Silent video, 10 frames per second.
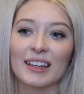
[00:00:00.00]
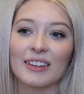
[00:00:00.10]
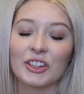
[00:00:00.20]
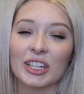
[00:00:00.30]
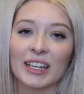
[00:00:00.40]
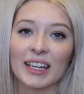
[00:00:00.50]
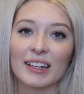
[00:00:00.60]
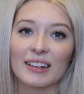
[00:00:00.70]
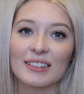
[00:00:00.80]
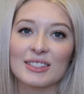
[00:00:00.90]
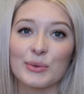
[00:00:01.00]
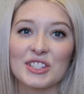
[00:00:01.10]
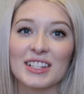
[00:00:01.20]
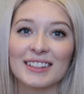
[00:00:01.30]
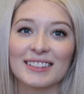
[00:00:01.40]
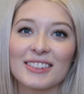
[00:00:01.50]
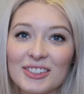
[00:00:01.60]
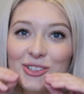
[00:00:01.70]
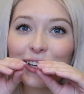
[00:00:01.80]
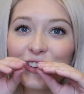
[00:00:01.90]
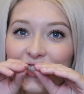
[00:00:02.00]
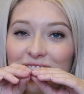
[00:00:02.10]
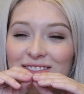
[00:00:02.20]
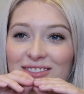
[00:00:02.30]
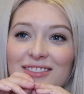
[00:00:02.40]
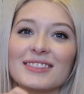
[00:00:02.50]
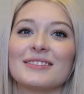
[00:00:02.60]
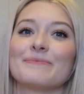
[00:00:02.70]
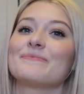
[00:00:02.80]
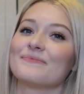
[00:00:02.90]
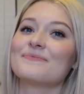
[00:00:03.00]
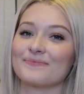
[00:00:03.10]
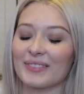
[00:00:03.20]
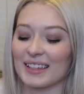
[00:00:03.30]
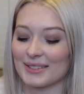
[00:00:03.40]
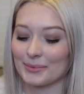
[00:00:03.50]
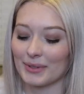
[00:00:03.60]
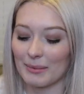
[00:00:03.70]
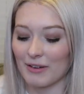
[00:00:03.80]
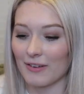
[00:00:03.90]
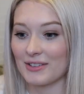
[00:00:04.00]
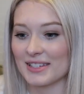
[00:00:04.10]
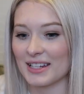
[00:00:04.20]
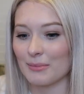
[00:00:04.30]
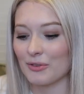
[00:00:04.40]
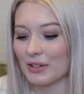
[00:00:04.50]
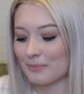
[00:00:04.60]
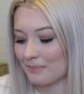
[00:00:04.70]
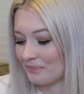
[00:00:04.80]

looking at Squishy, the little jellyfish. That's like my favorite scene in the movie.